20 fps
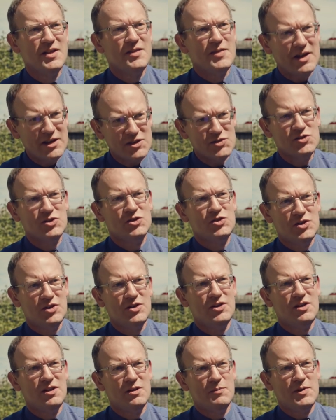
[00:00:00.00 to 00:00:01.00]
That's the
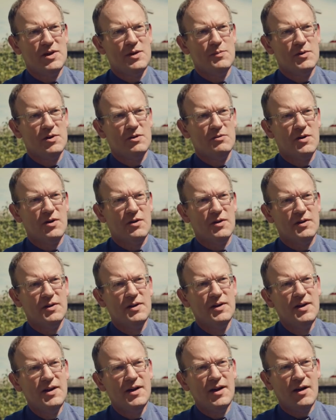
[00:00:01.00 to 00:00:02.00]
journey that people are on,
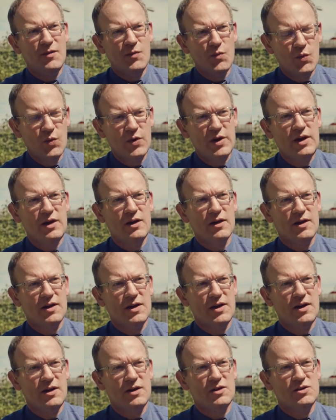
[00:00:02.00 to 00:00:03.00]
and we are
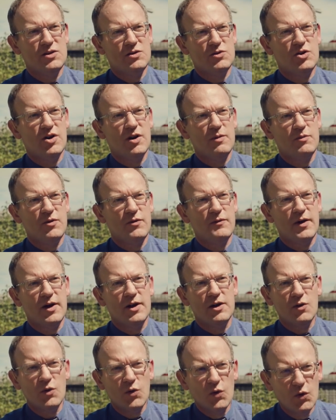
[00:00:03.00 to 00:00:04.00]
here to try and
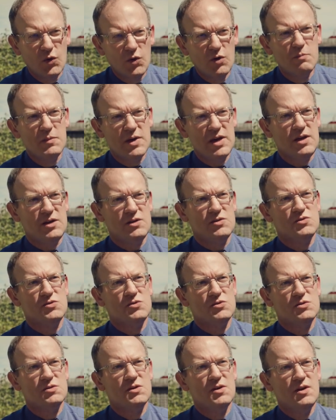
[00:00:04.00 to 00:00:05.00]
provide all
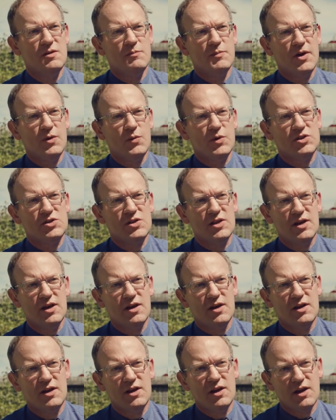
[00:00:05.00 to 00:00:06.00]
means by which they
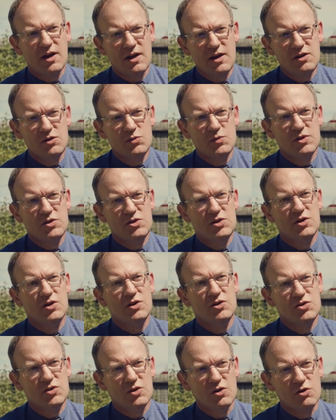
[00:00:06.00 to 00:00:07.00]
can engage with
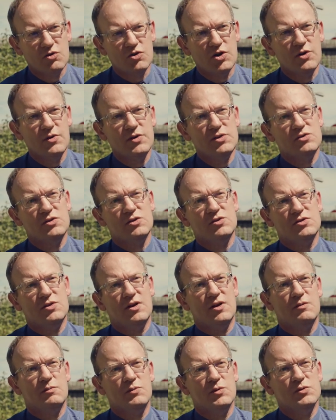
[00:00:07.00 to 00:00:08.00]
church and grow as
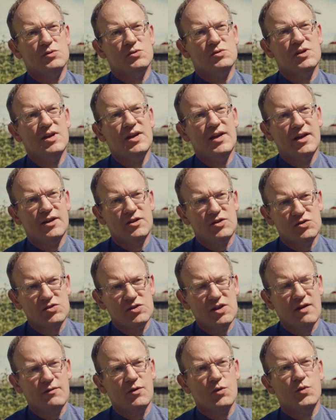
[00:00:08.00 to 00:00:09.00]
disciples and
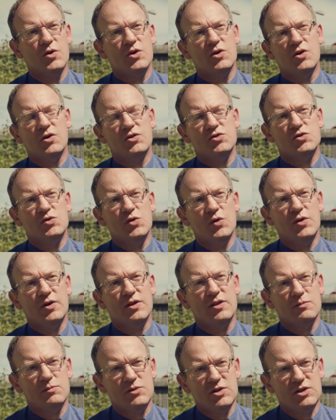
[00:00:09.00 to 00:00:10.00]
discover what God's
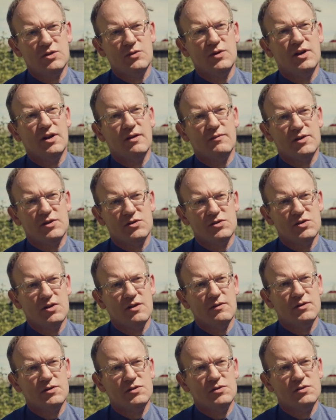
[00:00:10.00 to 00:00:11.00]
calling them to do in loving
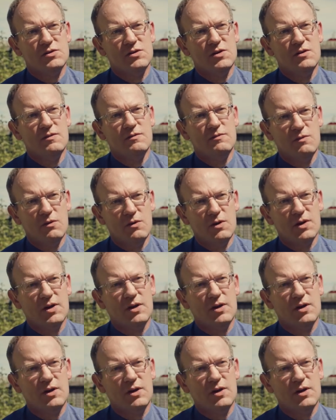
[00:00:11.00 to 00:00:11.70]
service for